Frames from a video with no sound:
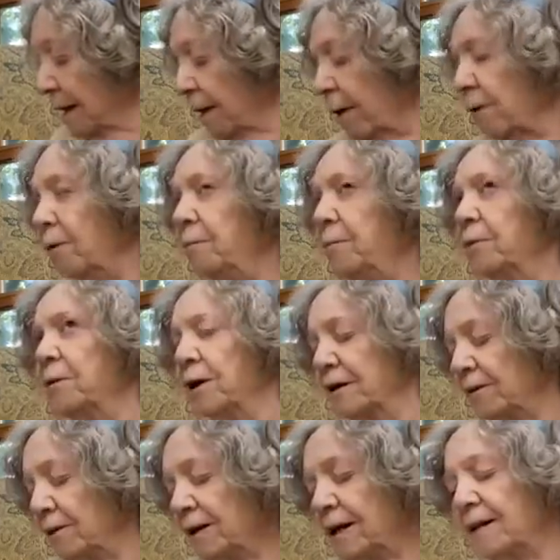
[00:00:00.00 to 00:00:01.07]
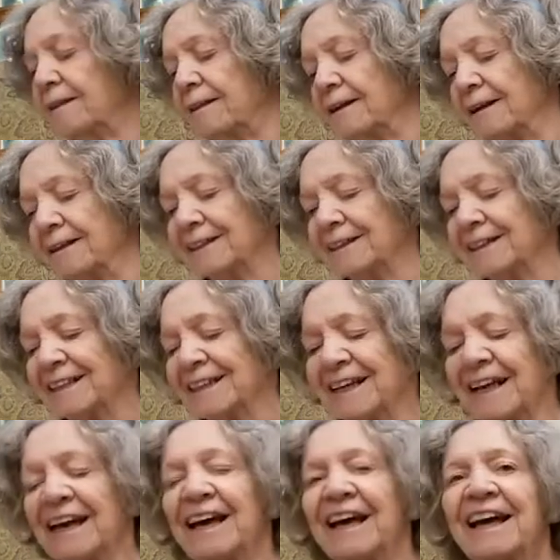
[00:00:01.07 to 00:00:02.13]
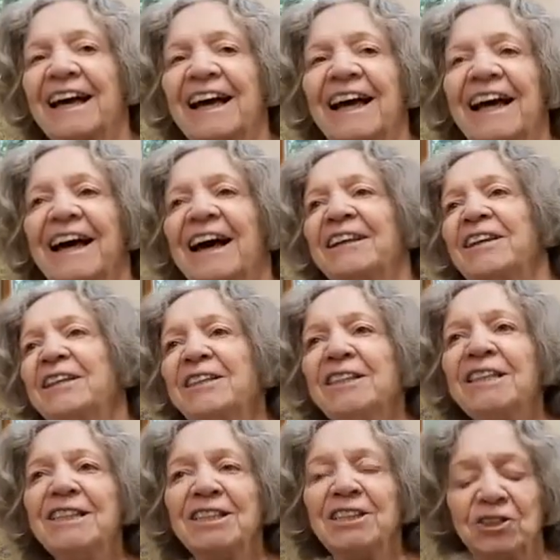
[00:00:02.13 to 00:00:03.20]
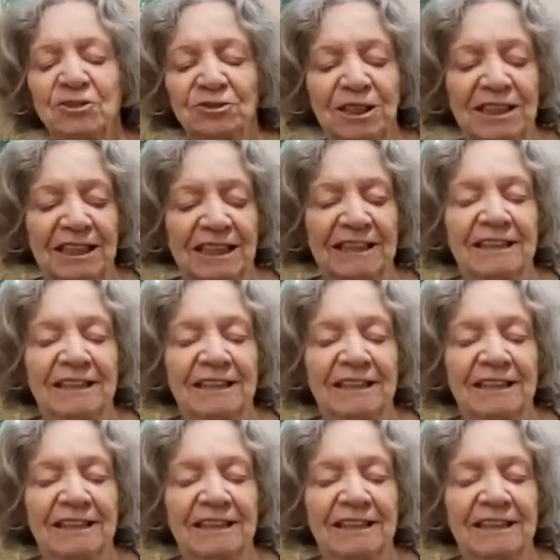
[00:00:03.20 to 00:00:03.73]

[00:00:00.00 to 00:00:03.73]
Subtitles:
Oh boy, look at this. This is intriguing.